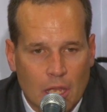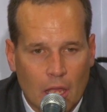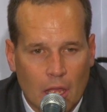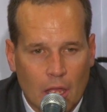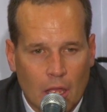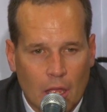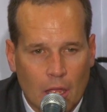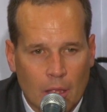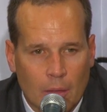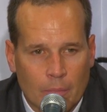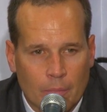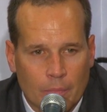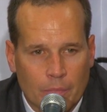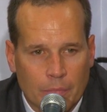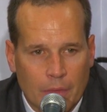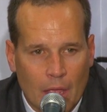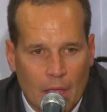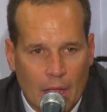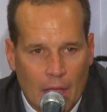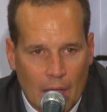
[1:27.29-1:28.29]

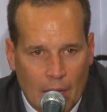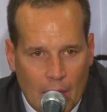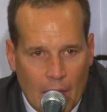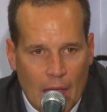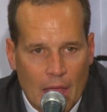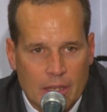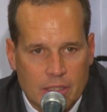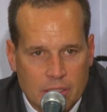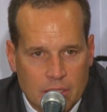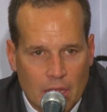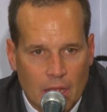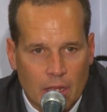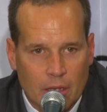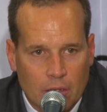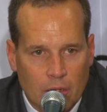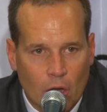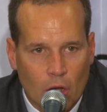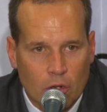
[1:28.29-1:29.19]
I got guys that